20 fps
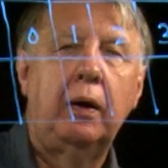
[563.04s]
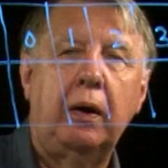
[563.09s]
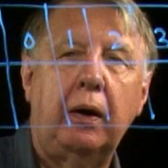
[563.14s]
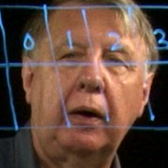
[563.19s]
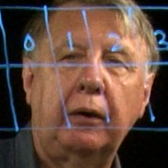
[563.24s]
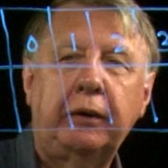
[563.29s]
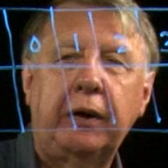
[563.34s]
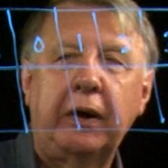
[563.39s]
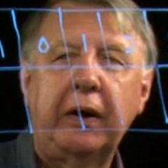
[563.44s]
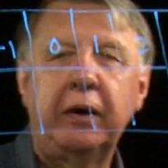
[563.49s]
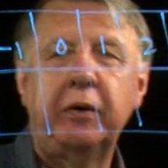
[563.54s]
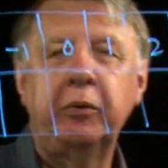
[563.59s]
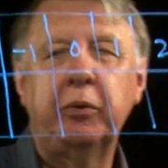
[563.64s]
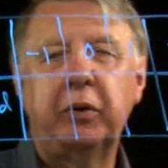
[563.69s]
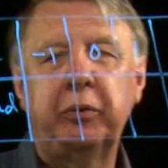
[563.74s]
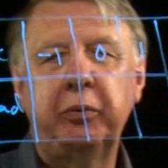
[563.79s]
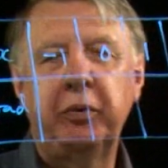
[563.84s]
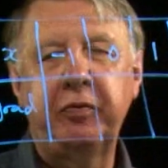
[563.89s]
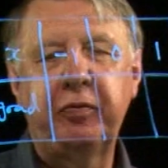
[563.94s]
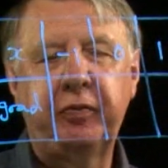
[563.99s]
Okay,
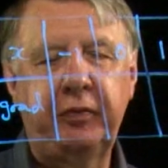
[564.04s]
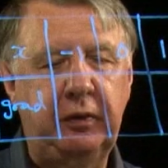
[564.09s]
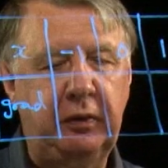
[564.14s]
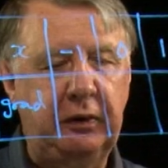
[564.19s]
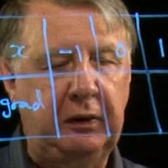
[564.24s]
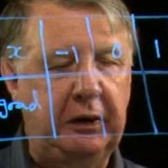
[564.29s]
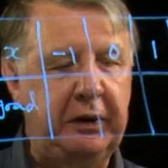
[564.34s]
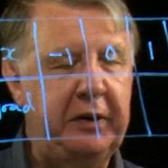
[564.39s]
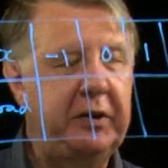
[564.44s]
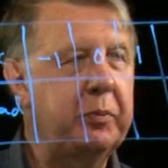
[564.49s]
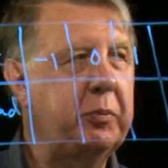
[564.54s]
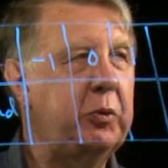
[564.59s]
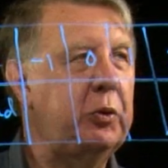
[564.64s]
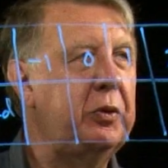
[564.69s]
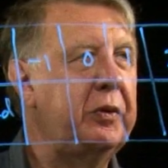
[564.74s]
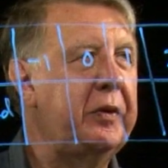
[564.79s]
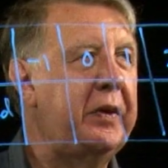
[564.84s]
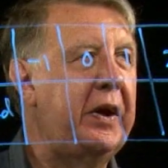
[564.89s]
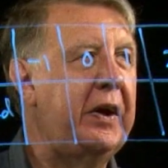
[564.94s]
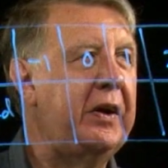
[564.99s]
well, we've cleaned the
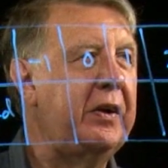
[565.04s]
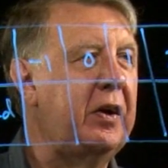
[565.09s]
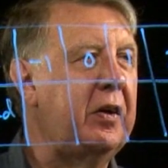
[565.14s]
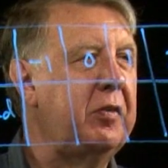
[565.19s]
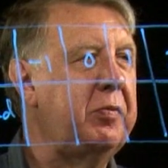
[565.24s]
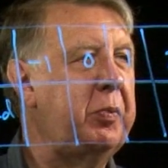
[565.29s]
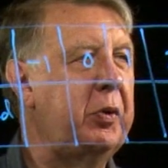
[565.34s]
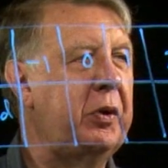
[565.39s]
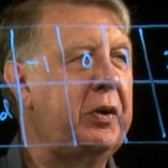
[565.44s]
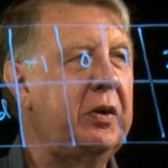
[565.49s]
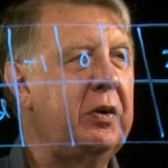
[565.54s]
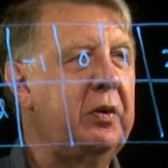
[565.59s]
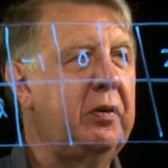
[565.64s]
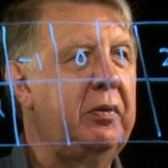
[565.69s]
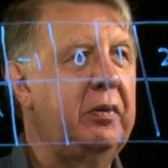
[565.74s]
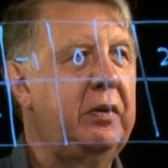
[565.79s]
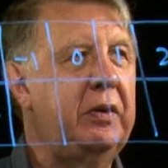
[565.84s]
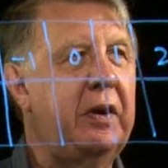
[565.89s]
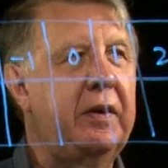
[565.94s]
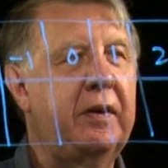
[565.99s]
board down. I've put
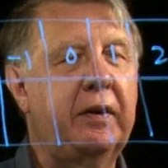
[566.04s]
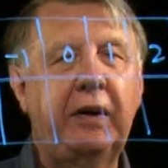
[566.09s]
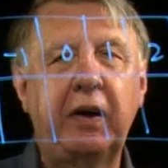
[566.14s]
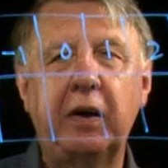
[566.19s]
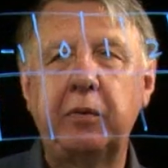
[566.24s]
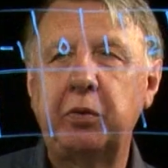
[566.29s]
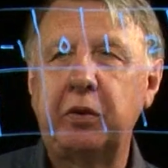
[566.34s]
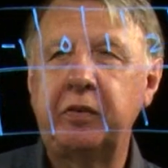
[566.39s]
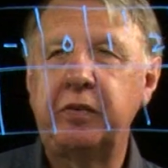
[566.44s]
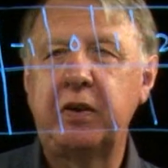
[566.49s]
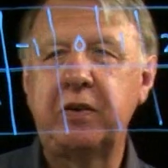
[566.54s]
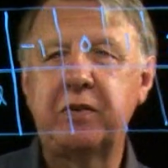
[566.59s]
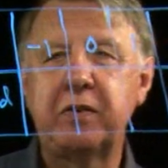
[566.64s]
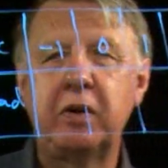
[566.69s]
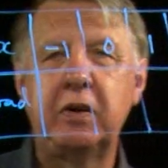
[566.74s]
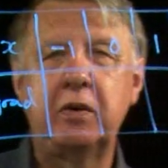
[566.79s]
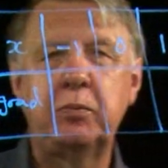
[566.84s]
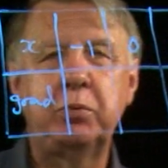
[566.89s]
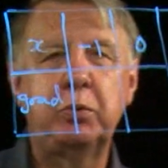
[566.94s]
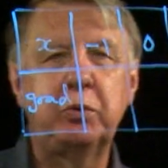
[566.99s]
another couple of
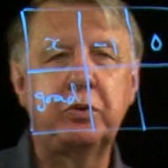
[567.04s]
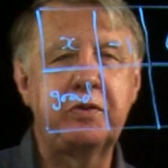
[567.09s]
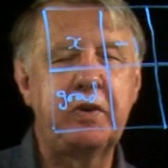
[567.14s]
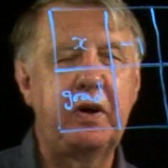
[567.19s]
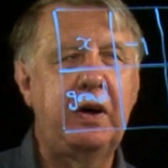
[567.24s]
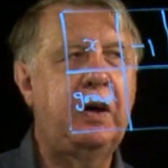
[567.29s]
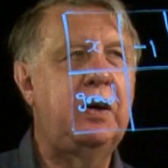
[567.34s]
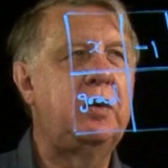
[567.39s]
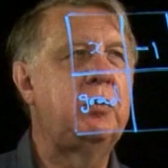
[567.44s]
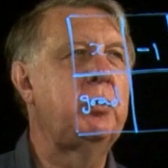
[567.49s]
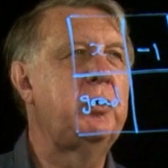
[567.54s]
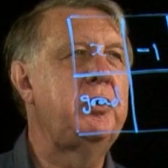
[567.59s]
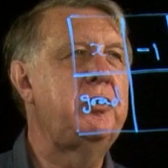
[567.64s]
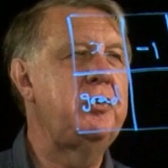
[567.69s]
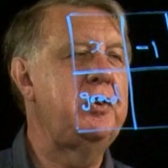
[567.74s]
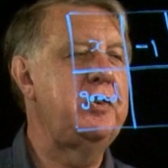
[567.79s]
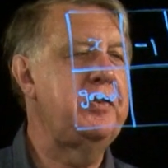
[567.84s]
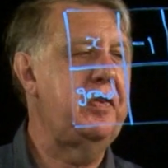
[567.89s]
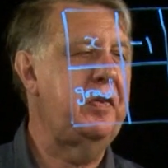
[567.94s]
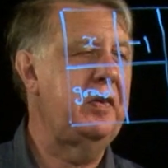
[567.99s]
examples up, which
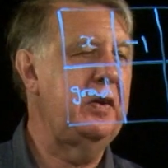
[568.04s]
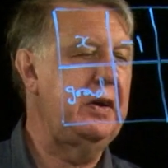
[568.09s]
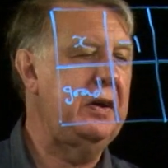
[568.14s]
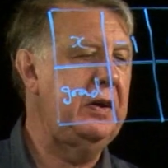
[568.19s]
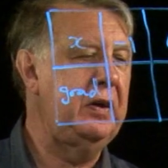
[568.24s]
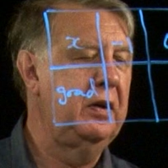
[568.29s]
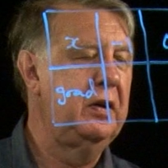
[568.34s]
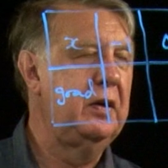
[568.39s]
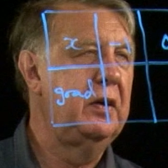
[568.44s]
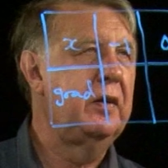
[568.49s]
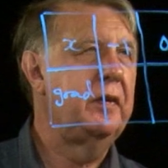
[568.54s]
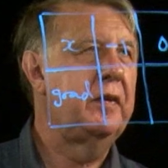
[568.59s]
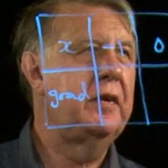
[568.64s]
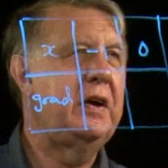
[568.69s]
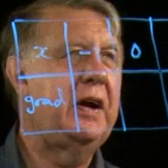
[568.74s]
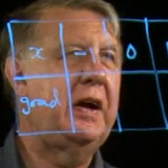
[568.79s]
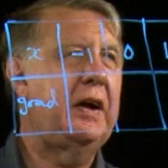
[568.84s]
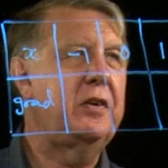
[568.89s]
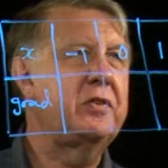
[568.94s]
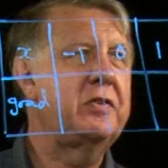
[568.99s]
is the
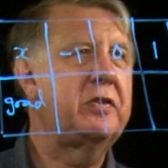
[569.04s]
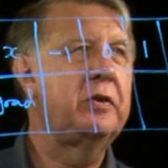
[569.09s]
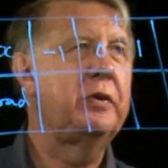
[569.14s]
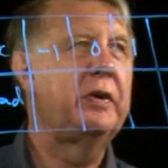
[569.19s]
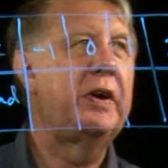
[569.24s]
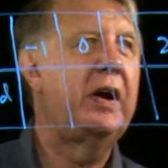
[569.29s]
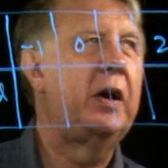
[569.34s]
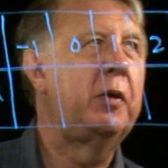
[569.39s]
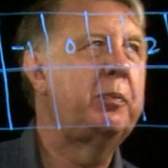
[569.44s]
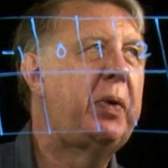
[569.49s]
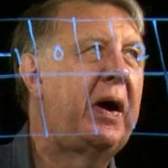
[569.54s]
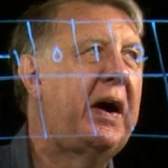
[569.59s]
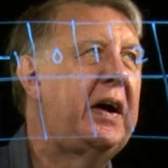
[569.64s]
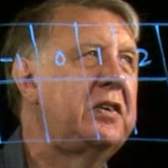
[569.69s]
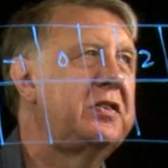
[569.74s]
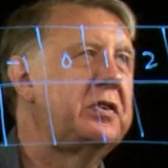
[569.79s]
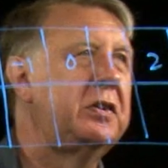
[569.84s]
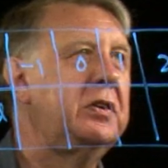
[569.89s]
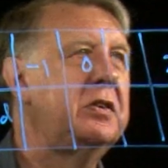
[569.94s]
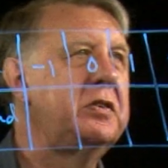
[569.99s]
next two in our
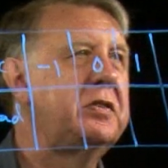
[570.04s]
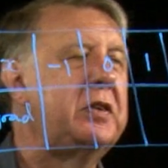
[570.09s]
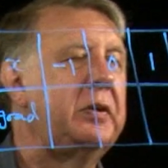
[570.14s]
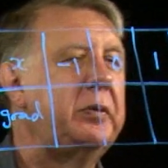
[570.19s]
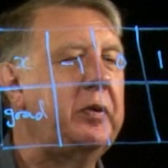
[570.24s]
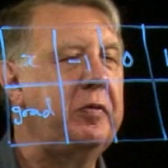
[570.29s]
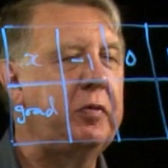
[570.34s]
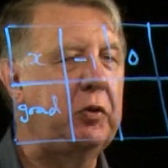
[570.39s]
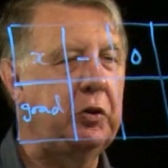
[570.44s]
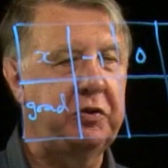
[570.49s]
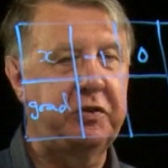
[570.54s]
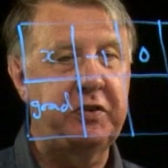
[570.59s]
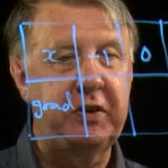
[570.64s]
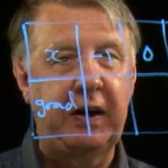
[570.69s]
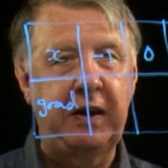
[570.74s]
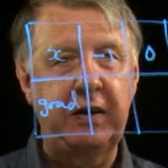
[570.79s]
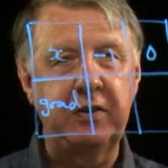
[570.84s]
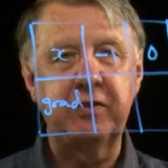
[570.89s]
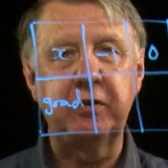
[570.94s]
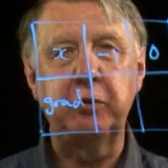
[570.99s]
pattern. So we've looked at
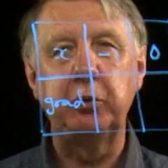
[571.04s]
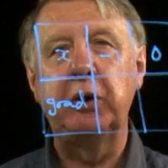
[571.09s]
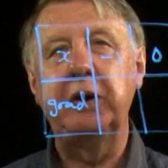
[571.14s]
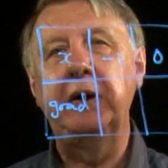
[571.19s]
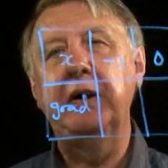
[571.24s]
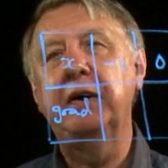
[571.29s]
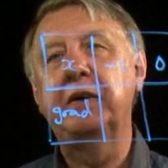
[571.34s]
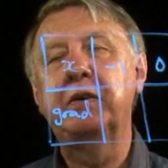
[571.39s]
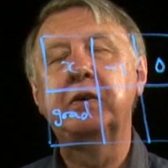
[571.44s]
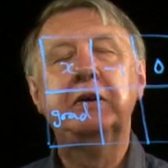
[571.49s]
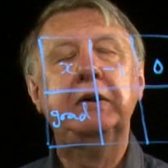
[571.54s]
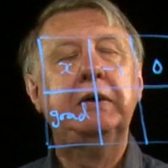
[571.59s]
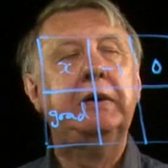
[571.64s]
x squared.